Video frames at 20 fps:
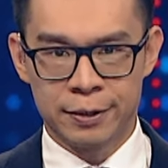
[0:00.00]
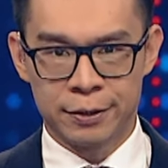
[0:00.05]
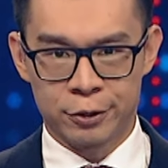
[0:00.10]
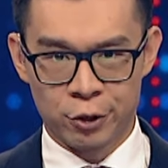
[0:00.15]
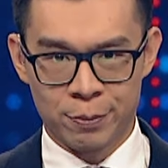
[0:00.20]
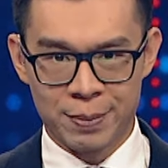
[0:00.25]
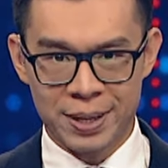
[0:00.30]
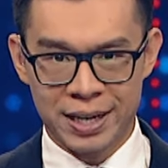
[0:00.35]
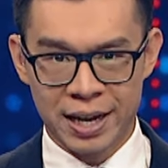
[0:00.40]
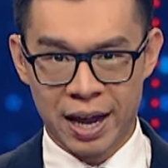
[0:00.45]

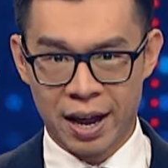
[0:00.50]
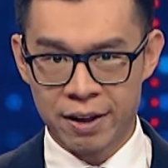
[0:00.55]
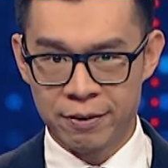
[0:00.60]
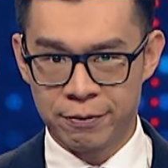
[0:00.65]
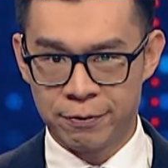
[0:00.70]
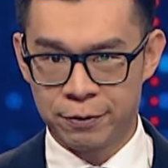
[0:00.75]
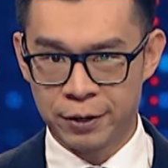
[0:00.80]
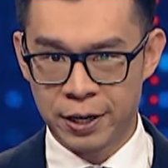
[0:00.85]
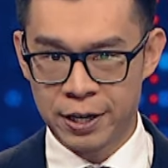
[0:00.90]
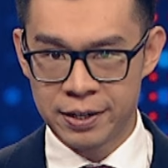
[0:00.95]
Germany
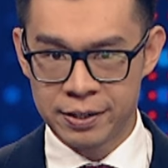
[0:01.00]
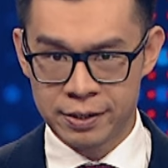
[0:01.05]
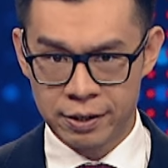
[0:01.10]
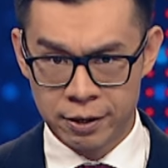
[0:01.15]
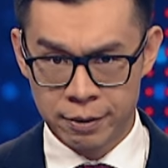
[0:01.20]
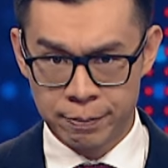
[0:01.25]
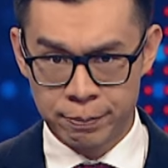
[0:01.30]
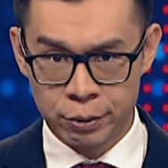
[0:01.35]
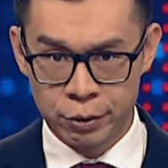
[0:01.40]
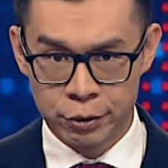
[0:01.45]
and France
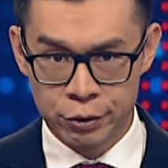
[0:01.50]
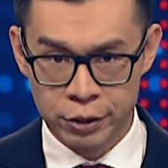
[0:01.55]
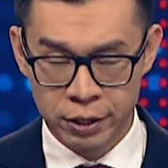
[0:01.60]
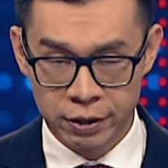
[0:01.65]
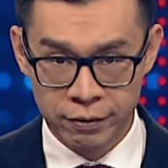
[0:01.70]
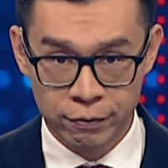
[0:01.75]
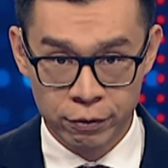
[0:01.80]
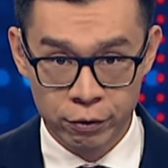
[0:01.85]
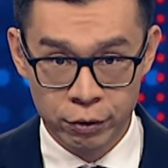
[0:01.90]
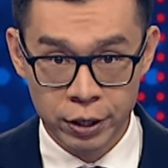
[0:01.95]
are
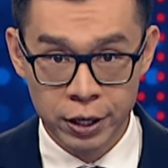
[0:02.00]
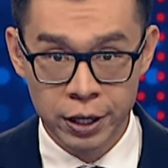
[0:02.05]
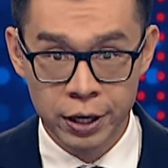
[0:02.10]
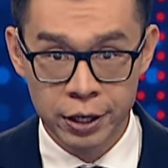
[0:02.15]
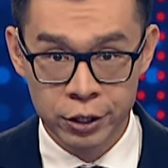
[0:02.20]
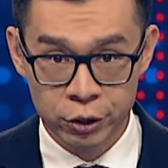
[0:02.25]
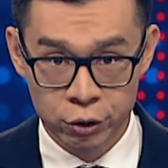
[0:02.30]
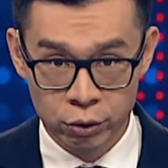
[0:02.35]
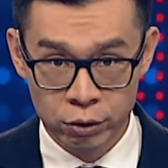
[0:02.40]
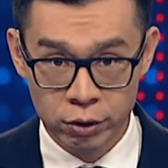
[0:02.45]
pushing for
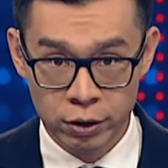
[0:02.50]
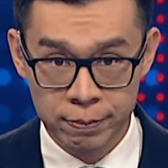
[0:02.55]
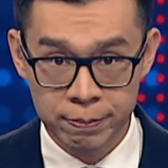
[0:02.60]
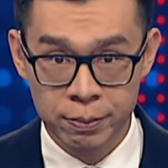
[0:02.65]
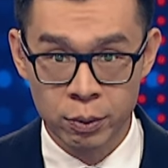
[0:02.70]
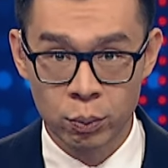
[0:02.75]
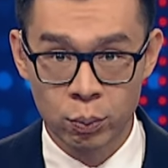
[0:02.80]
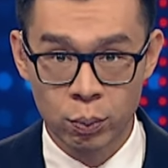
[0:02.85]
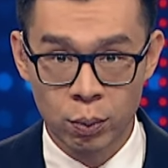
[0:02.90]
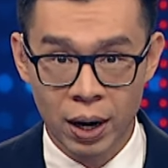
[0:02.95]
a
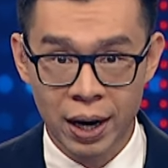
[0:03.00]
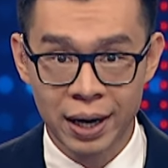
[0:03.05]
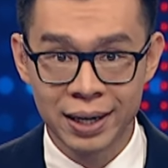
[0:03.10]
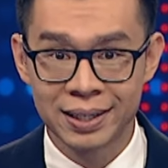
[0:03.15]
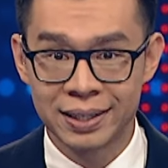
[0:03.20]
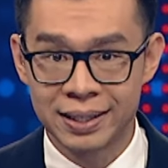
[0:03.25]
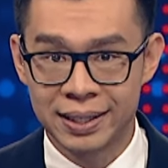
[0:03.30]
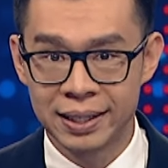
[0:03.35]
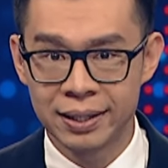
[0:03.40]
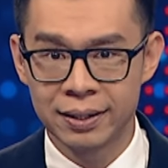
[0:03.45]

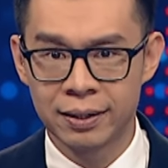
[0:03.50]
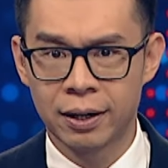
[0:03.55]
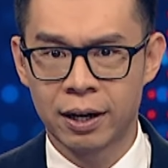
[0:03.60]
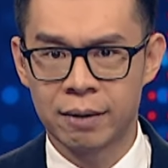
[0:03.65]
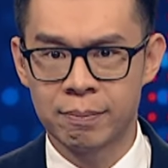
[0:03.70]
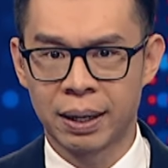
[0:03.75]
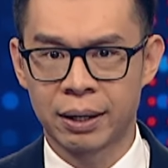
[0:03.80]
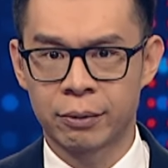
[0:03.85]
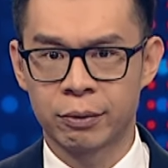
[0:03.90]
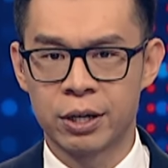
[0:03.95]
Europe-wide deal
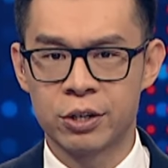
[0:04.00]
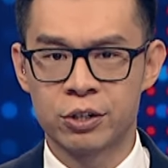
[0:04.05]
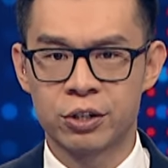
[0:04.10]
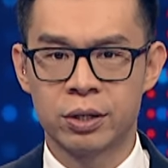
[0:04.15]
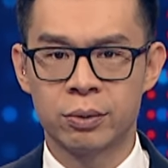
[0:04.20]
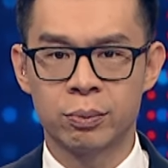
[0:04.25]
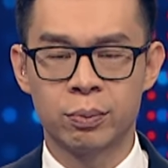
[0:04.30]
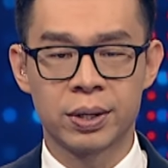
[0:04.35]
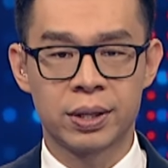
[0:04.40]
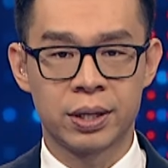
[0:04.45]
on
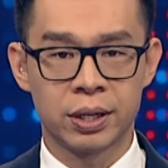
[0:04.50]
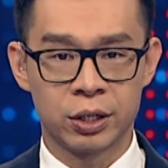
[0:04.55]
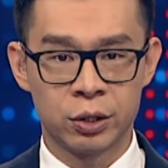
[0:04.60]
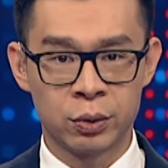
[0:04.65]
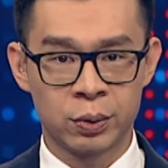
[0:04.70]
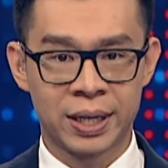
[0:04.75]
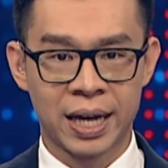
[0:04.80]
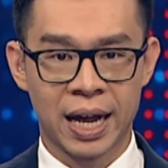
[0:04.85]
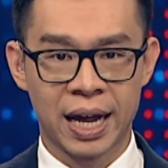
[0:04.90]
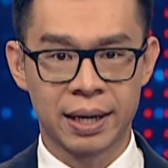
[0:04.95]
migration with
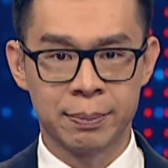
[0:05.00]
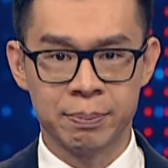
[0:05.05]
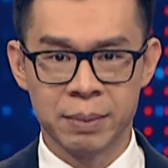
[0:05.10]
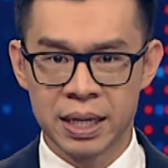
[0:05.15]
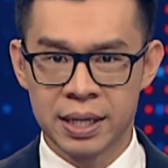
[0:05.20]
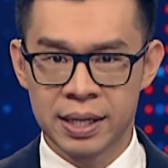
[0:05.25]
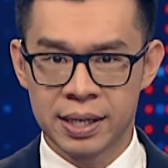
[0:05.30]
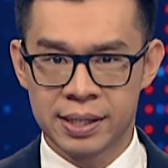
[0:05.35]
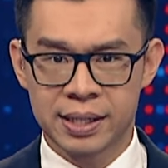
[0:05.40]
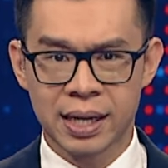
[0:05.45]
the UK,
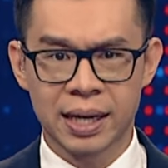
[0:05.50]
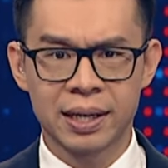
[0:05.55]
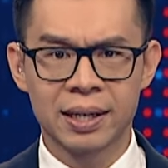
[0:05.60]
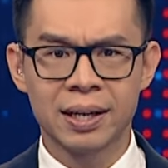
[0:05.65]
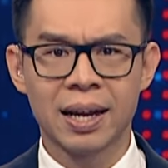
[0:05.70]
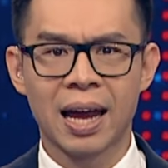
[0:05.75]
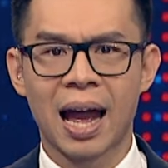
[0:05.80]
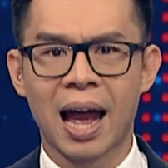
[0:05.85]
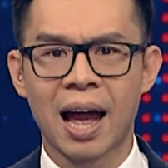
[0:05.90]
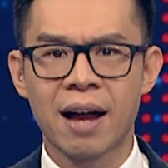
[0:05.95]

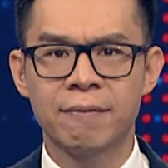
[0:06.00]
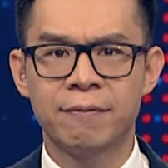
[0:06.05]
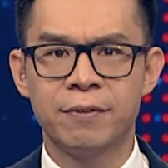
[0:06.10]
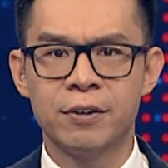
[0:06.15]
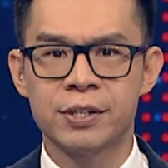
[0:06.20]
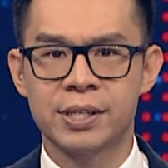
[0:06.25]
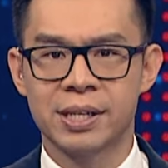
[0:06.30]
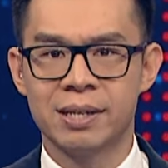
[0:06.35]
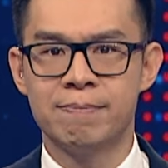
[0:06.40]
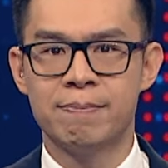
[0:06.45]
citing the
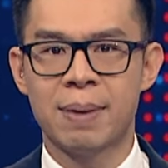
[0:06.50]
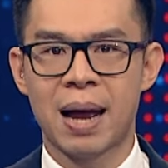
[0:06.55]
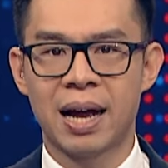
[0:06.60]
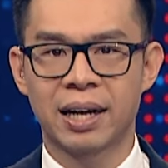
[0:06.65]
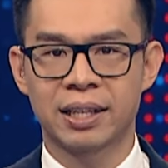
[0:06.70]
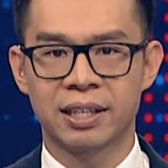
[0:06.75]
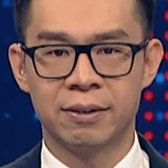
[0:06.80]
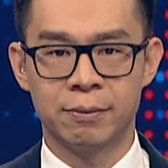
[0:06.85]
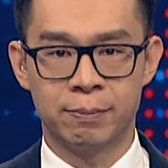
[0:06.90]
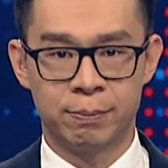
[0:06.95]
adverse
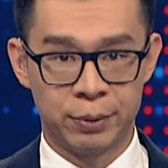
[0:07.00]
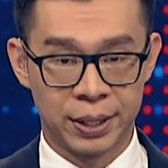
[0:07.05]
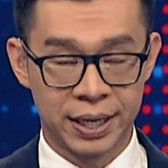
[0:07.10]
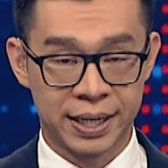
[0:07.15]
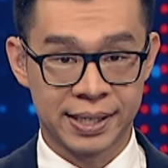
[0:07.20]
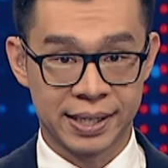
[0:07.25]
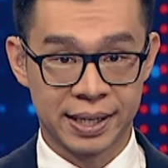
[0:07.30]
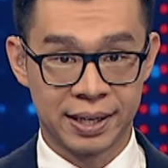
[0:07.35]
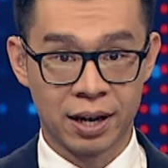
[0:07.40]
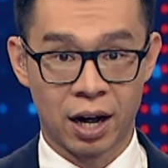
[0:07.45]
impact of
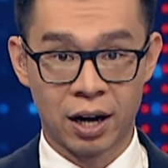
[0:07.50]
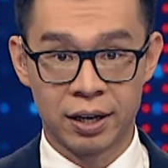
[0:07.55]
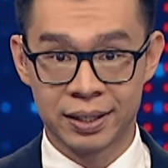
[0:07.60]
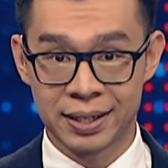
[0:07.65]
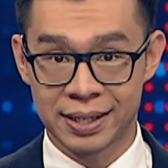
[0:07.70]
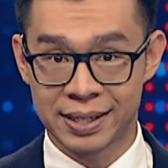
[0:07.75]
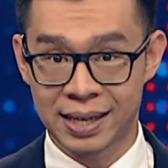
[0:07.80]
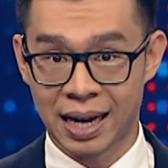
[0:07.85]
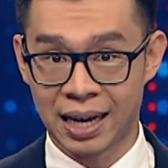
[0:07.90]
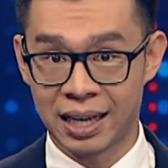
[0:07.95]
Brexit
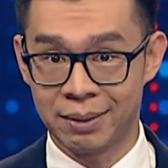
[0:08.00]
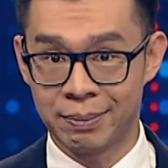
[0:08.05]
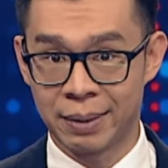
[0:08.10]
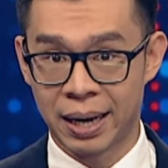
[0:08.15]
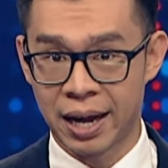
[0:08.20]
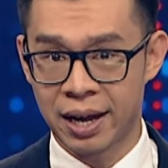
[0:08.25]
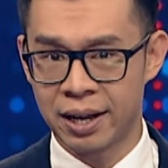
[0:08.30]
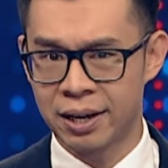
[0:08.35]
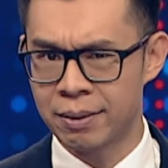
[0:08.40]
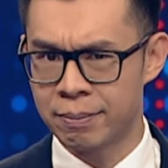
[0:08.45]
on asylum
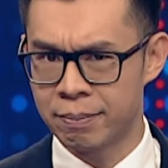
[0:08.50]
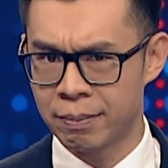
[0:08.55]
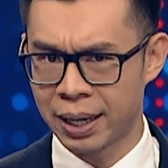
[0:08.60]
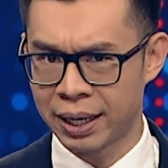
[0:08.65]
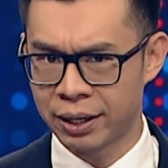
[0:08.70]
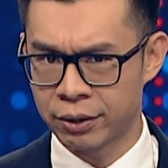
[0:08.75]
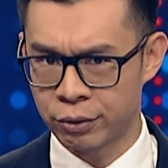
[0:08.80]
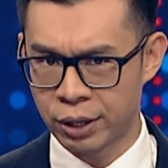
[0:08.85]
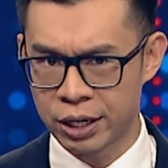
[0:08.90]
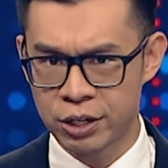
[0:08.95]
and
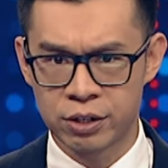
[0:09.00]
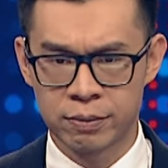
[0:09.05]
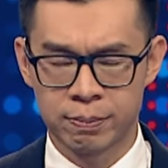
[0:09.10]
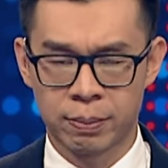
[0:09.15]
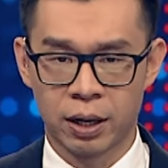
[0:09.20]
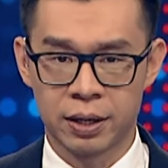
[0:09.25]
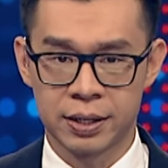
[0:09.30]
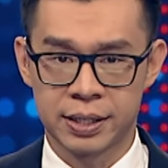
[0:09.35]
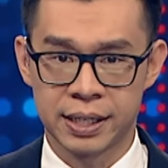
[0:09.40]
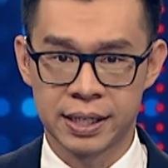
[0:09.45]
migration
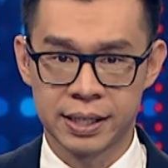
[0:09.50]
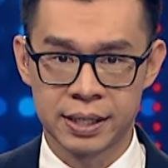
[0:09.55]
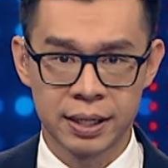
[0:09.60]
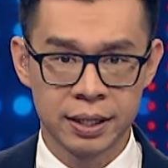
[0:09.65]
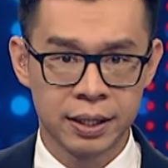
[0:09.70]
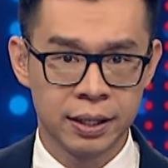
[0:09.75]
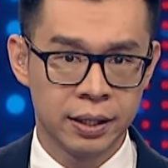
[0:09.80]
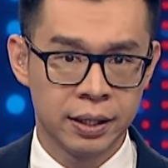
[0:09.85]
policies.